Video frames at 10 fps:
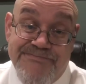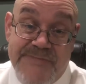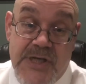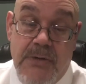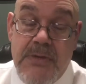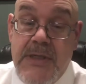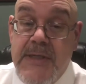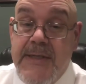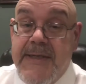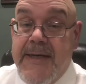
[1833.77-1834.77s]
So
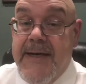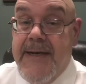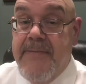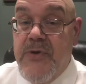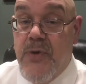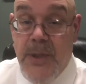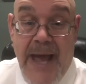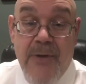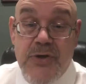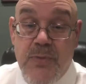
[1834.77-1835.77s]
you're
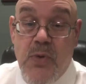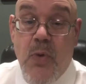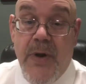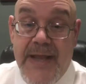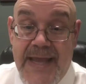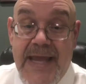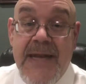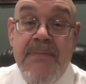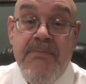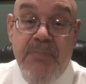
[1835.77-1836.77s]
allowed to record
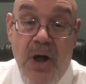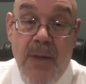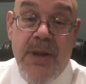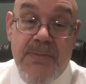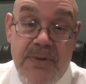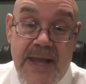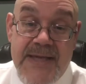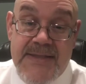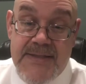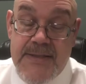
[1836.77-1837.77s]
in public
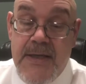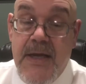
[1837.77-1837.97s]
places,